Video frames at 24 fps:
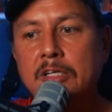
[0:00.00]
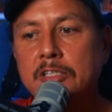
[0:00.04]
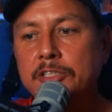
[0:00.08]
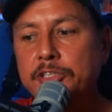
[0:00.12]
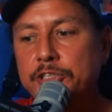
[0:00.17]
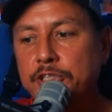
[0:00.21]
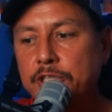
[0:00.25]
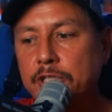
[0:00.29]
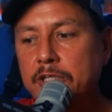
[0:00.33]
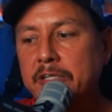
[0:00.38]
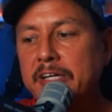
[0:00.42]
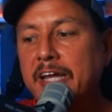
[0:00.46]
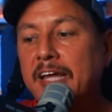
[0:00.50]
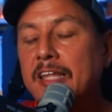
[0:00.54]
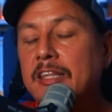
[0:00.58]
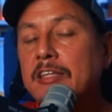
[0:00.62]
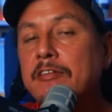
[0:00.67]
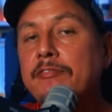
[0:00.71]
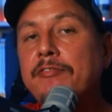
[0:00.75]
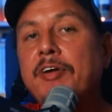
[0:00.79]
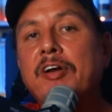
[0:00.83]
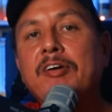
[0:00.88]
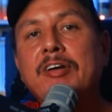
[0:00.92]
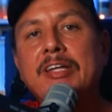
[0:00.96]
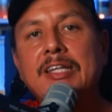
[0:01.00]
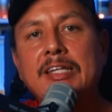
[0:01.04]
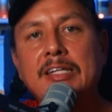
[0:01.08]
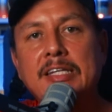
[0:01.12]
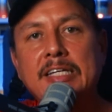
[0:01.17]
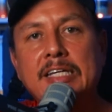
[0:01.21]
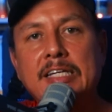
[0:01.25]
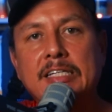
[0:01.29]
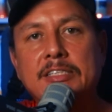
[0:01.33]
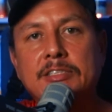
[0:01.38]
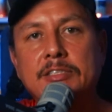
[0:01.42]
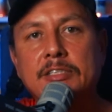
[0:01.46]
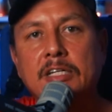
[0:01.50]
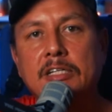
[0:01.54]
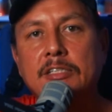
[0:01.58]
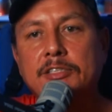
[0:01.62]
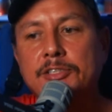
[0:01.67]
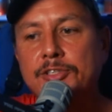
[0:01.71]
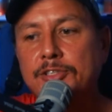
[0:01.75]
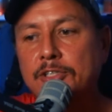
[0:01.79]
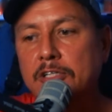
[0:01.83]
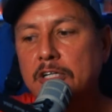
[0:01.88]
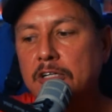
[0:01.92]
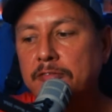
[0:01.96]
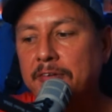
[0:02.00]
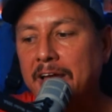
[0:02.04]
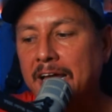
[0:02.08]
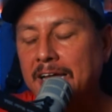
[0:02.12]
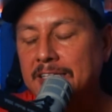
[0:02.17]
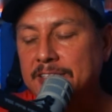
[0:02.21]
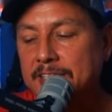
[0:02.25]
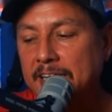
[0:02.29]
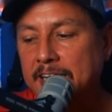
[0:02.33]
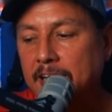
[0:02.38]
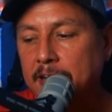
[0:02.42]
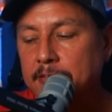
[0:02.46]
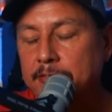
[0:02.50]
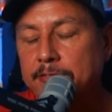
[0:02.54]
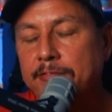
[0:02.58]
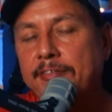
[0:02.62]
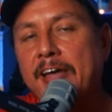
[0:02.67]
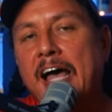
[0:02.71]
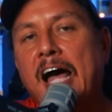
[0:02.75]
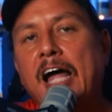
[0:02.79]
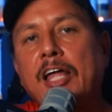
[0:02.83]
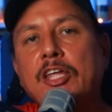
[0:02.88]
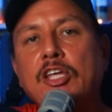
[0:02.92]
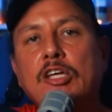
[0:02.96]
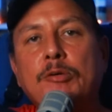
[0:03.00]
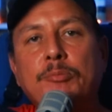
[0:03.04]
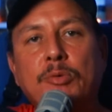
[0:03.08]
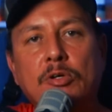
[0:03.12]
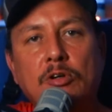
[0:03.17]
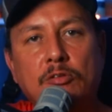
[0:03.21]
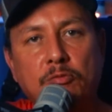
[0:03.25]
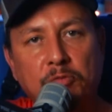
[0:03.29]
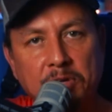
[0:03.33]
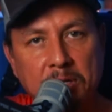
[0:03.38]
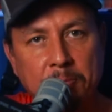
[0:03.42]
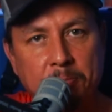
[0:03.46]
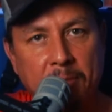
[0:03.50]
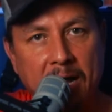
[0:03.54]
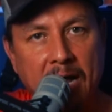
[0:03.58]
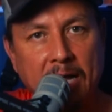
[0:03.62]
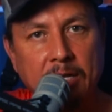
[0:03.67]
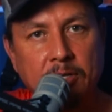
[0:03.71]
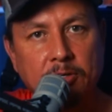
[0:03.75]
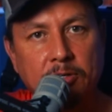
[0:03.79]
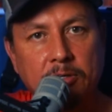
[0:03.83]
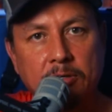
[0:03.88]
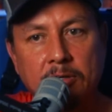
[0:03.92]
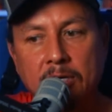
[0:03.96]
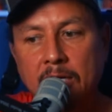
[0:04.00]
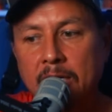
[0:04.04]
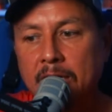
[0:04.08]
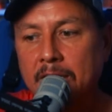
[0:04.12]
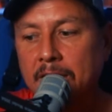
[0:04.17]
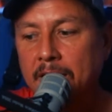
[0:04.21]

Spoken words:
should, in the very least, serve as a valuable reminder